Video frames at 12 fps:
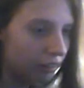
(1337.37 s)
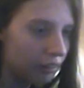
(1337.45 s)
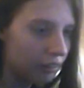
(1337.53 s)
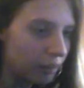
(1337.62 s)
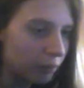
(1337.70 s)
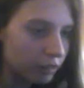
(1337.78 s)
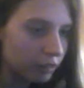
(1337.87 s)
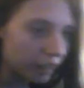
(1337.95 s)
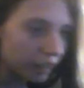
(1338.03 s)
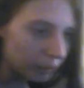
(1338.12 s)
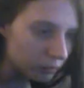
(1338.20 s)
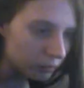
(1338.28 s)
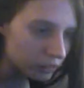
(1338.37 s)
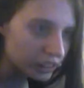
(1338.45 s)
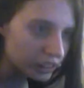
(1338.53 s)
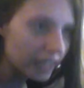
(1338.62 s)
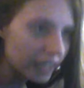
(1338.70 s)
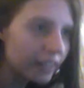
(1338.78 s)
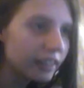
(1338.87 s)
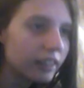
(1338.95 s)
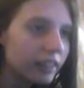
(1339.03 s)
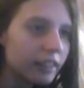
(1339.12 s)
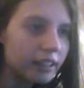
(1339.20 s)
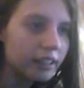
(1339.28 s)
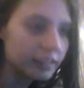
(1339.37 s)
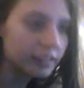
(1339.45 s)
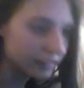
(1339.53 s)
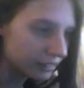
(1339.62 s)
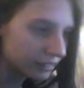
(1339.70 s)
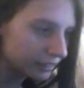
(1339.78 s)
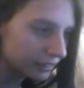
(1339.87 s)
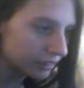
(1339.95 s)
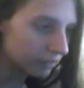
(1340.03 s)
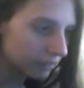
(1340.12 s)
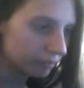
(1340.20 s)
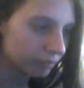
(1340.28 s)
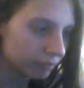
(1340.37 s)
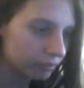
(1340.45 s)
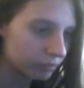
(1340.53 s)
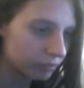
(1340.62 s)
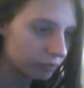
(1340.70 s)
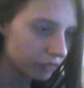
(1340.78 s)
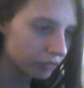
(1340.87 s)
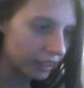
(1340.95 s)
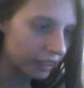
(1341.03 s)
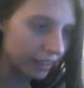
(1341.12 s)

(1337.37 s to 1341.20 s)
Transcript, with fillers: And what I will say is, I